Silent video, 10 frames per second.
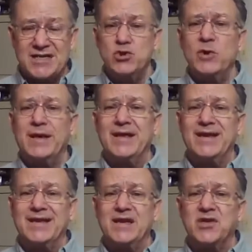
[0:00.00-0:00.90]
doing
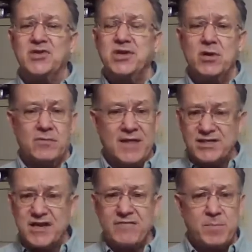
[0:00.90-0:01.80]
it in a year.
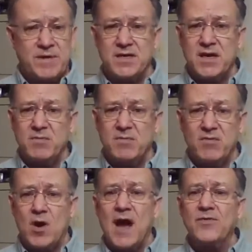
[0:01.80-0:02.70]
That's never been done
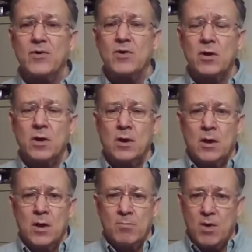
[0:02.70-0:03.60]
before either.
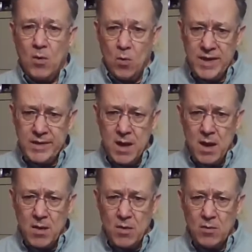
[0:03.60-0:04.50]
But we
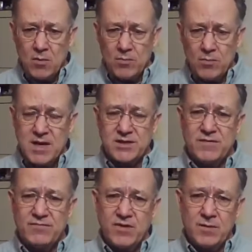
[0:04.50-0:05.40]
know
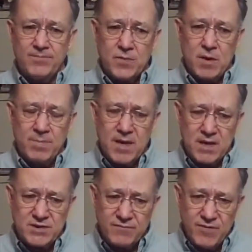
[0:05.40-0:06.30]
because of the
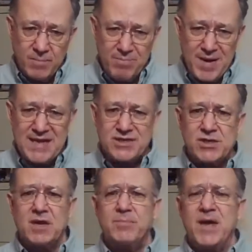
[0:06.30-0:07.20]
base
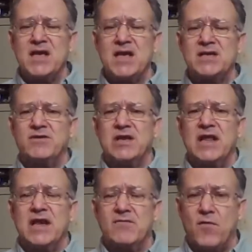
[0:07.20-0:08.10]
Onpassive has
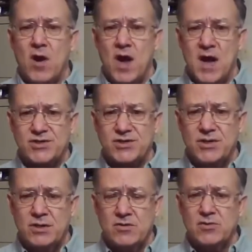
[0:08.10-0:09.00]
laid for us,
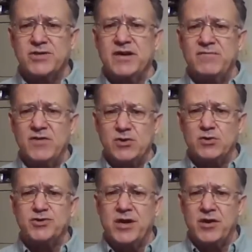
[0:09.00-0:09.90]
those
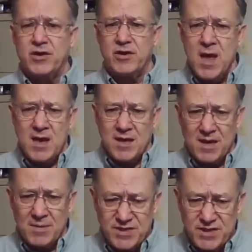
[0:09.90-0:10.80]
individuals that are going
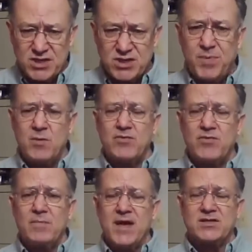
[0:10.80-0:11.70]
to participate with
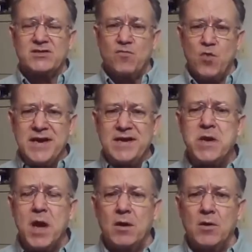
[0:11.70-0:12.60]
Onpassive, we
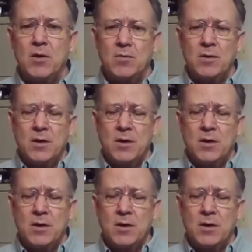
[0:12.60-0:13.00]
know